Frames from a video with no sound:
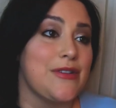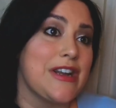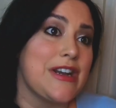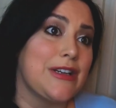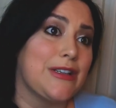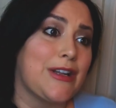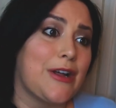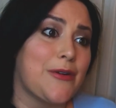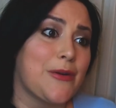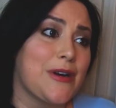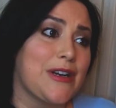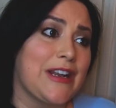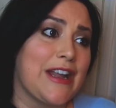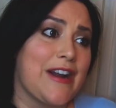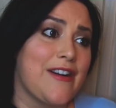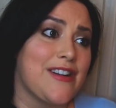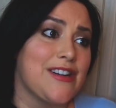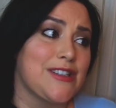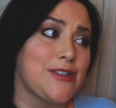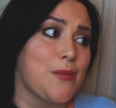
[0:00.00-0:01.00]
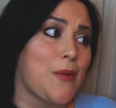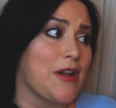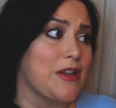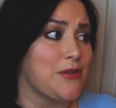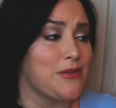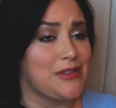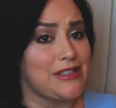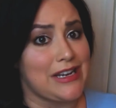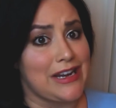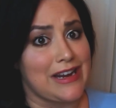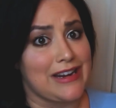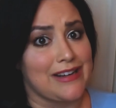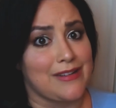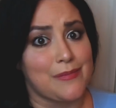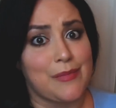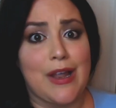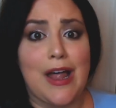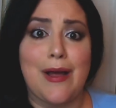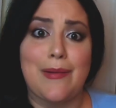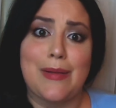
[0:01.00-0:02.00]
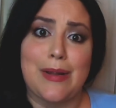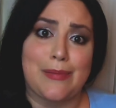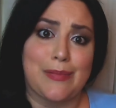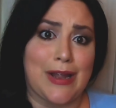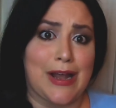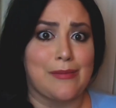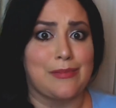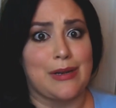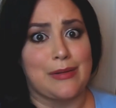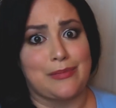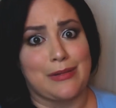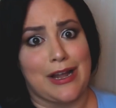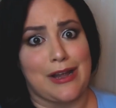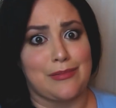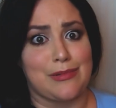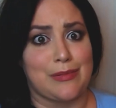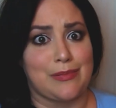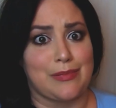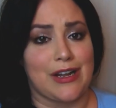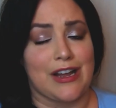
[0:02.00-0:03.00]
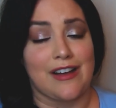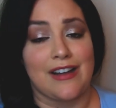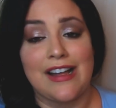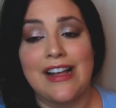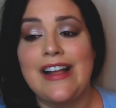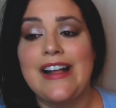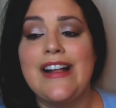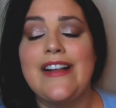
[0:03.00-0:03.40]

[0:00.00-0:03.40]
You need a lowered larynx while you sing, blah, blah, blah, blah, blah, blah, blah.